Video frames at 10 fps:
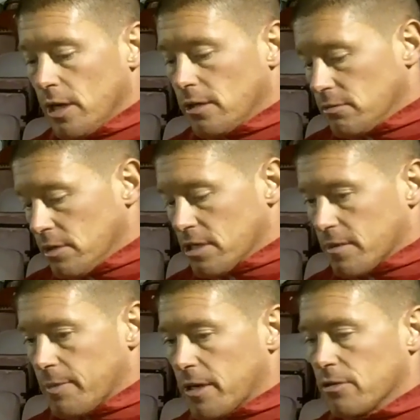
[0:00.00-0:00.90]
and
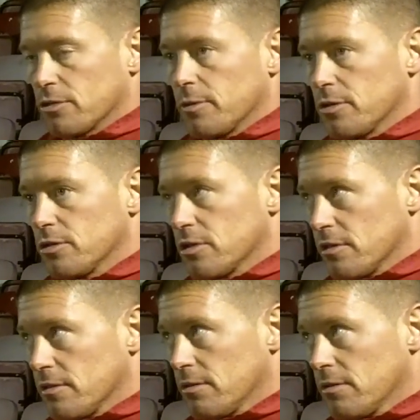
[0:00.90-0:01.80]
it's a big contribution to
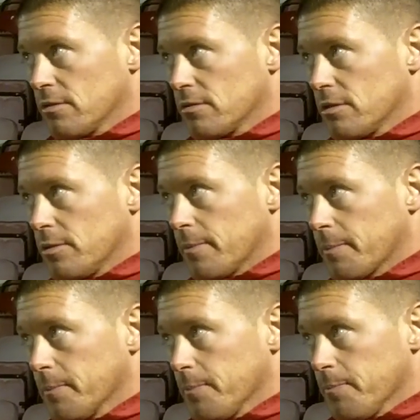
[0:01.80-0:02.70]
the win.